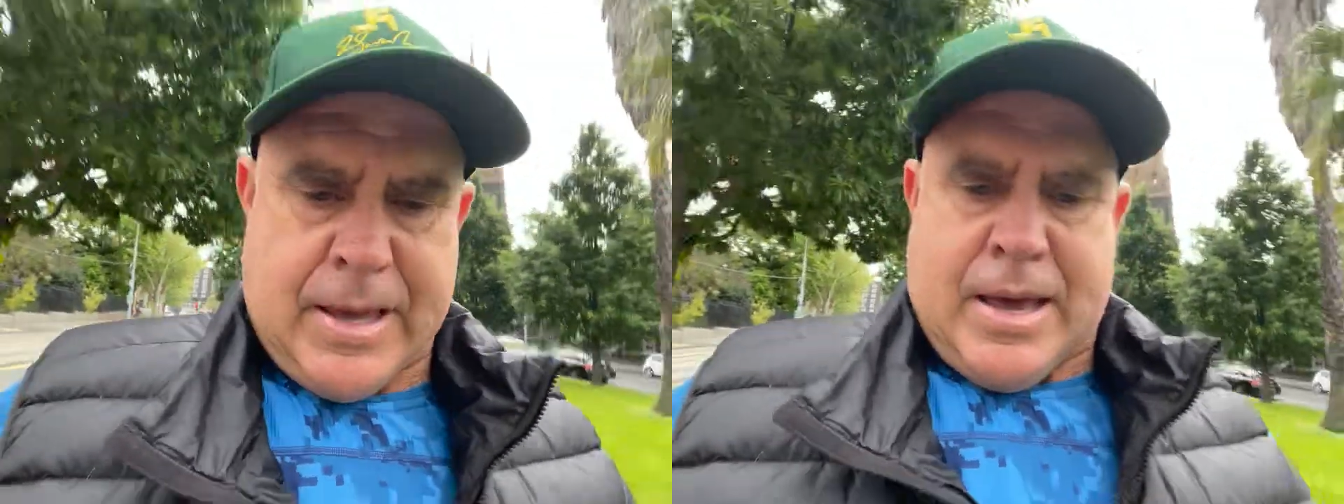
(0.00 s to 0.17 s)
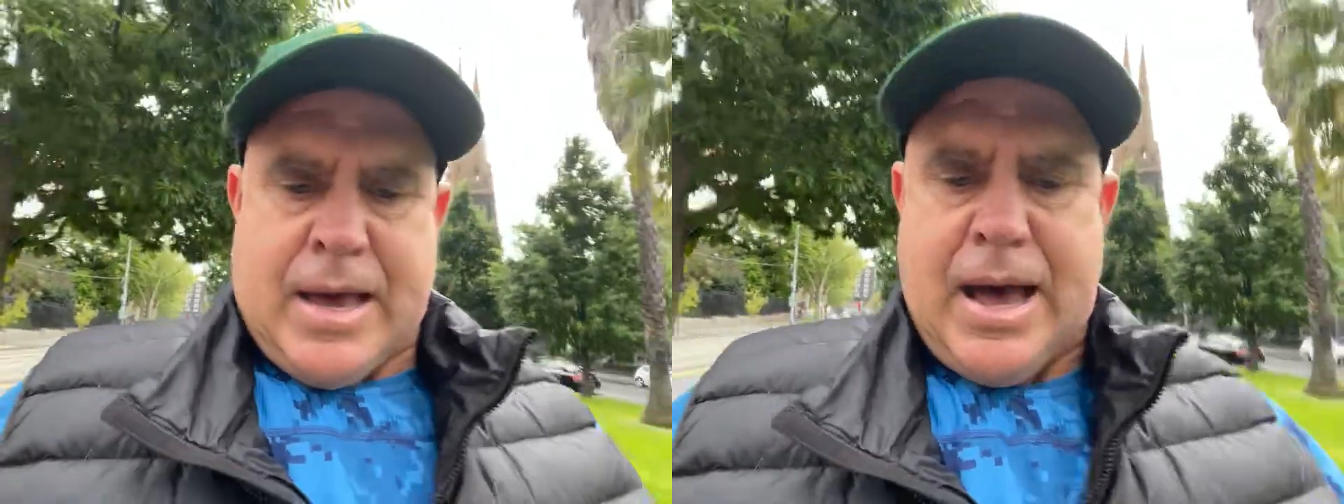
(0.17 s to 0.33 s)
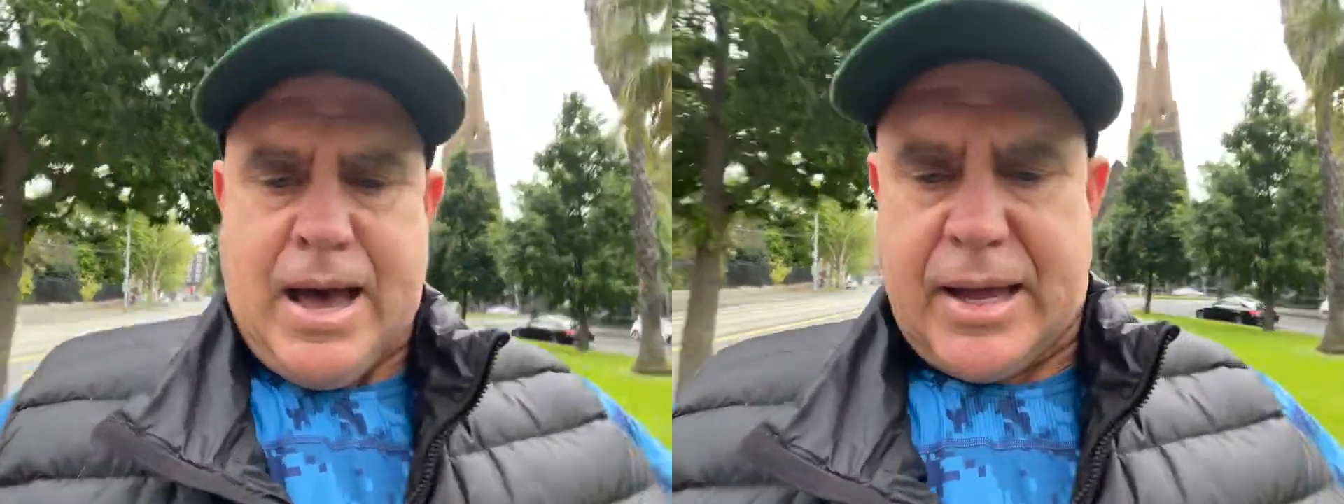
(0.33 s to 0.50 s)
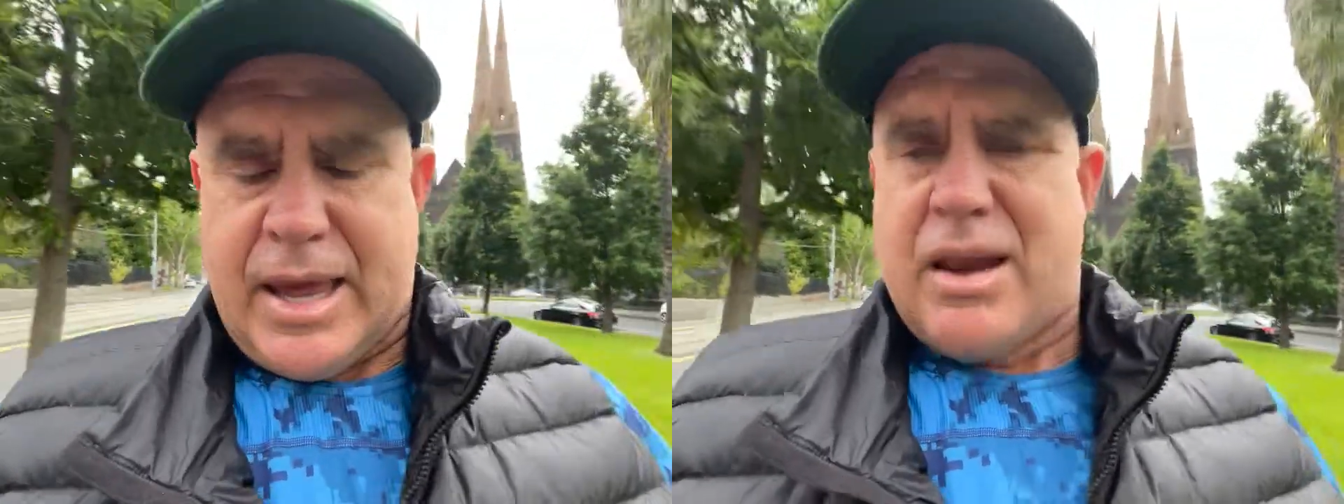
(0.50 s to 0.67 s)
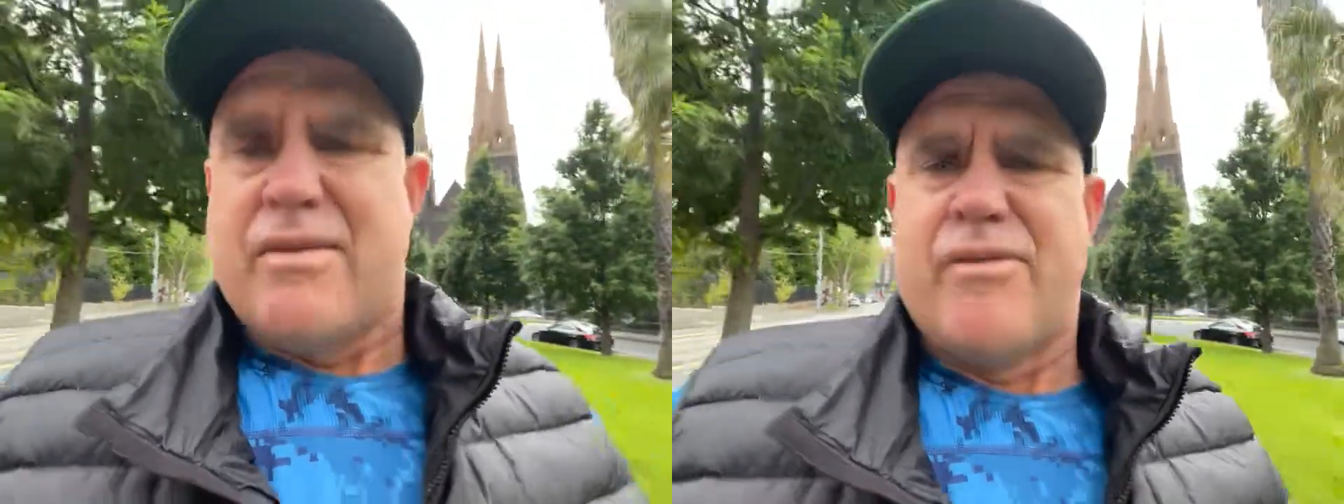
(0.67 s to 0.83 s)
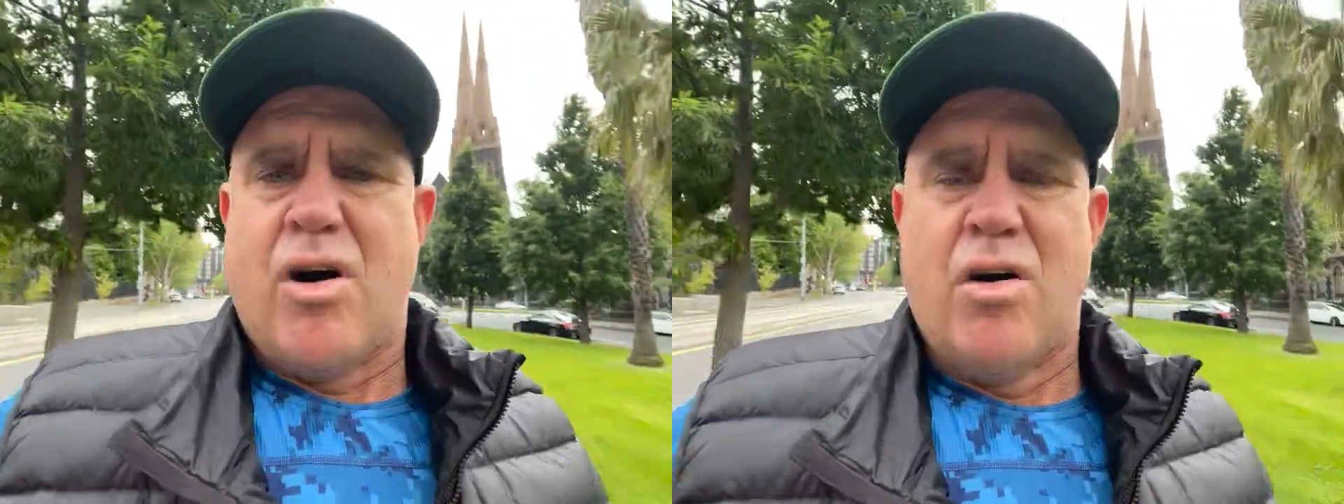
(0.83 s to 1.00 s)
get
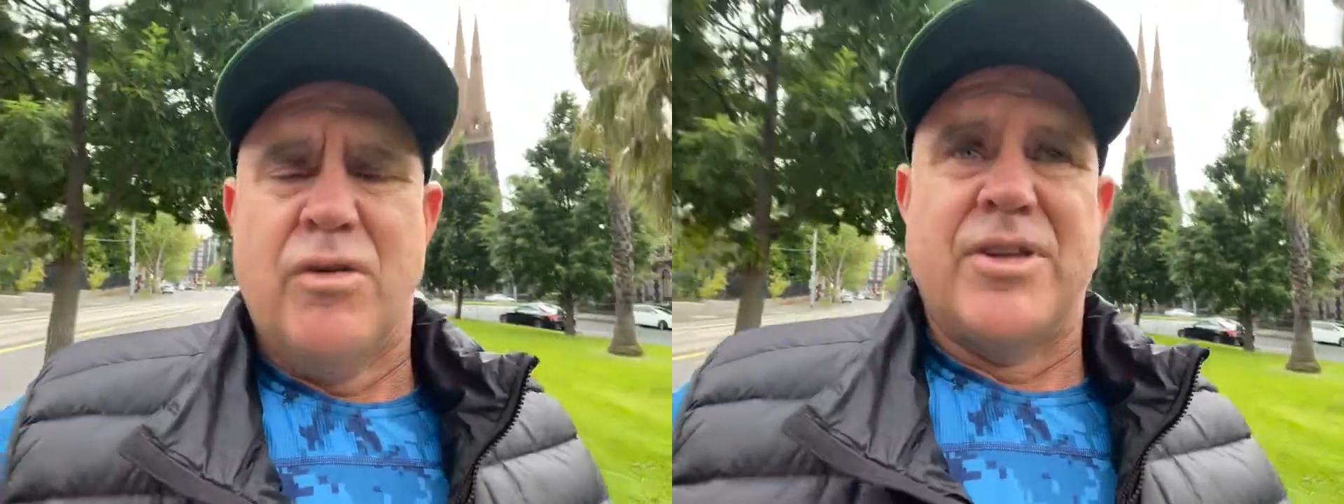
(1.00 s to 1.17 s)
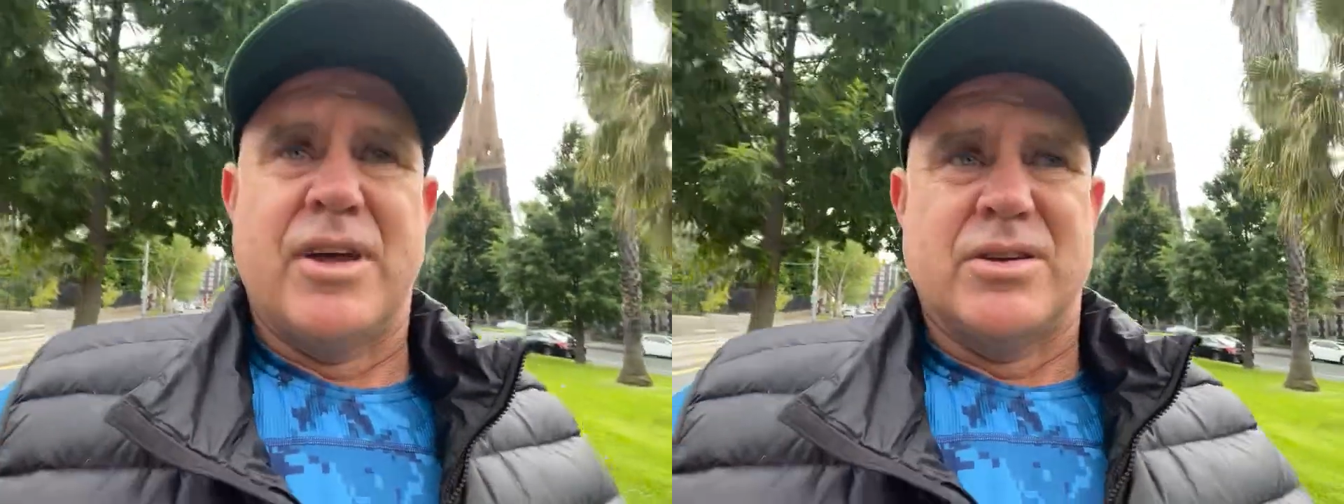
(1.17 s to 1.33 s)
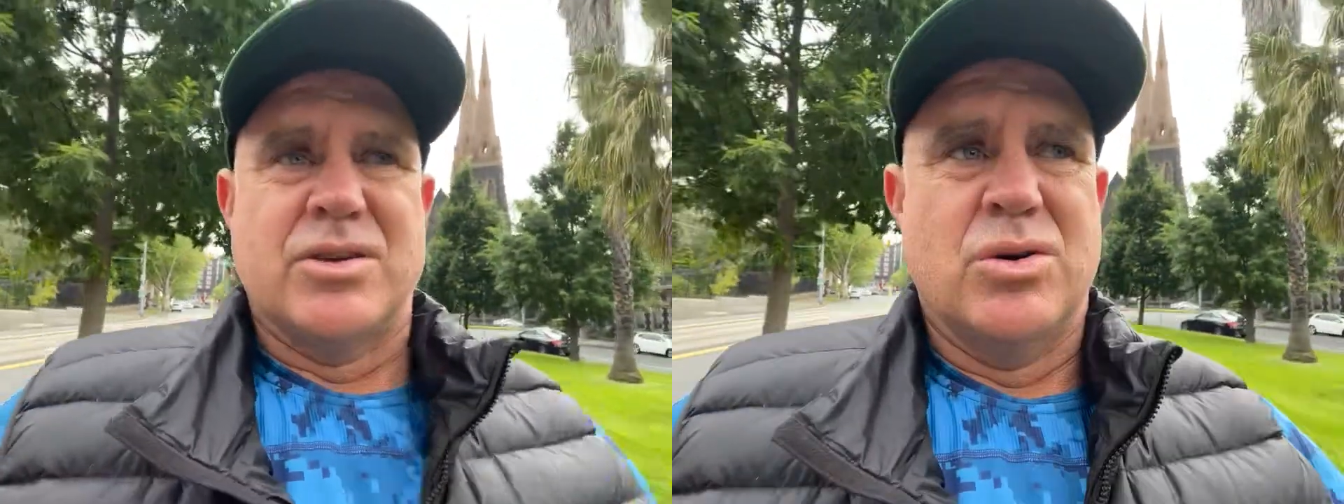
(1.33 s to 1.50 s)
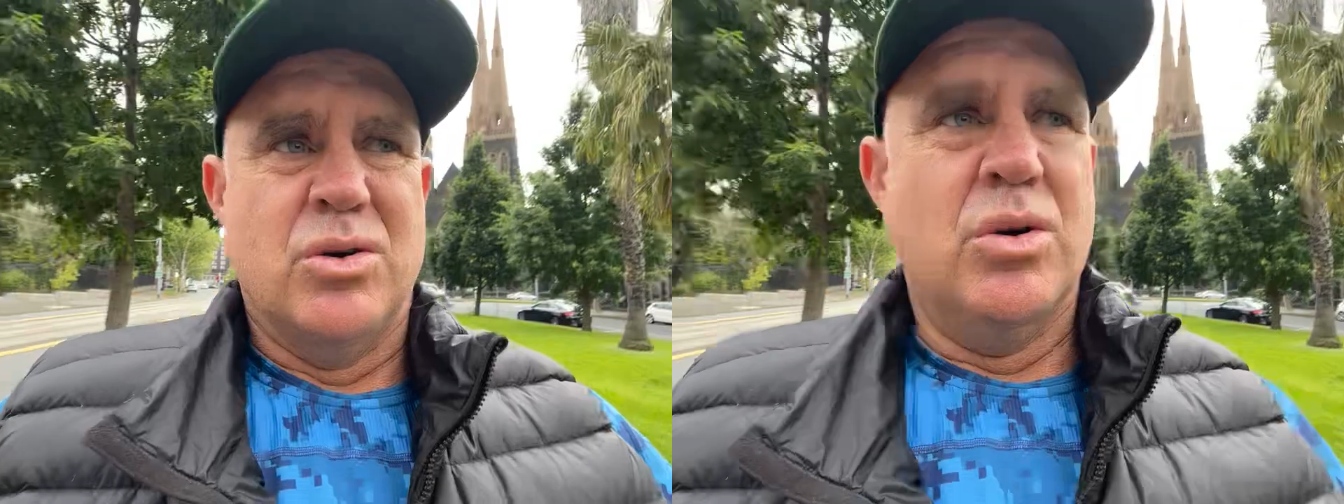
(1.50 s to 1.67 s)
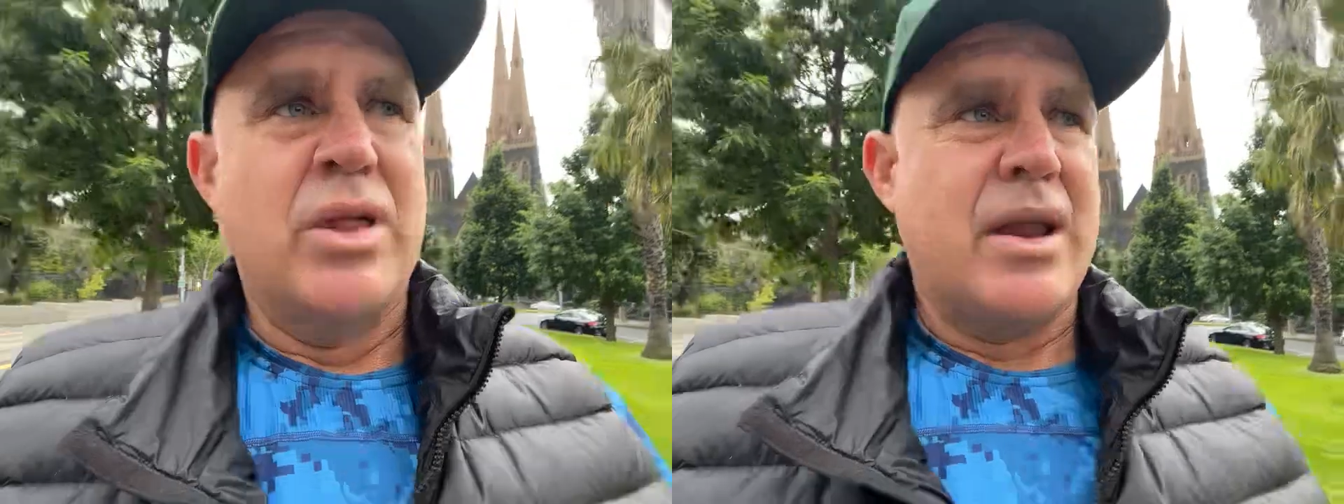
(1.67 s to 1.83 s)
involved at the school,